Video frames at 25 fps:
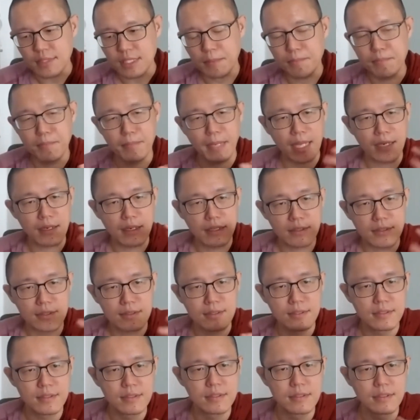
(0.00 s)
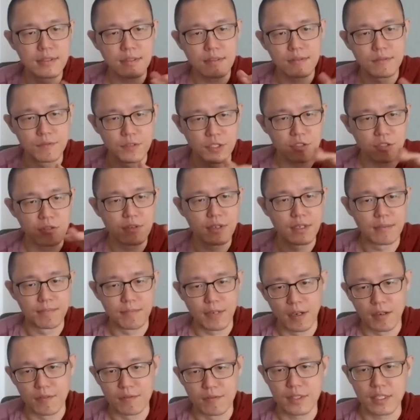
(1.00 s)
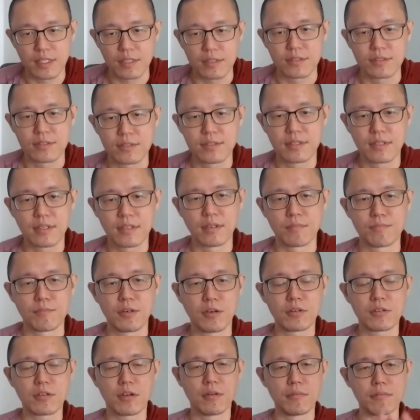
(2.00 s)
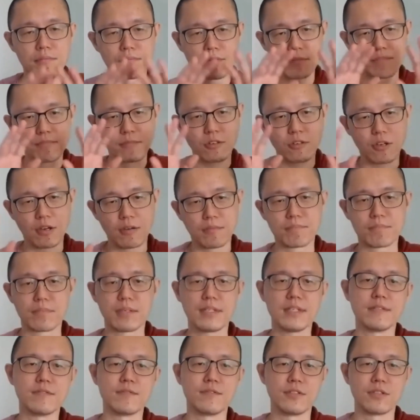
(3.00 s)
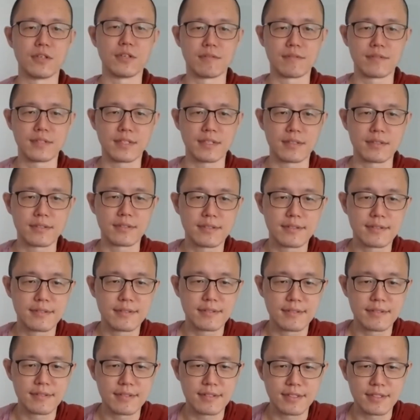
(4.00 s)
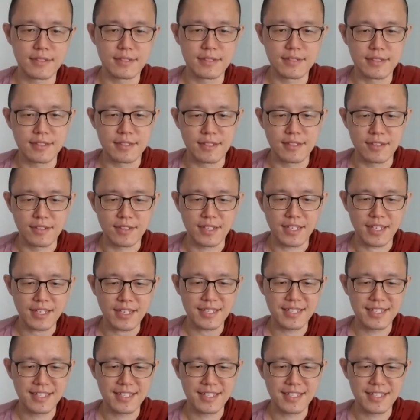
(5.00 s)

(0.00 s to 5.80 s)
balanced view of things, more complete view of things. Okay.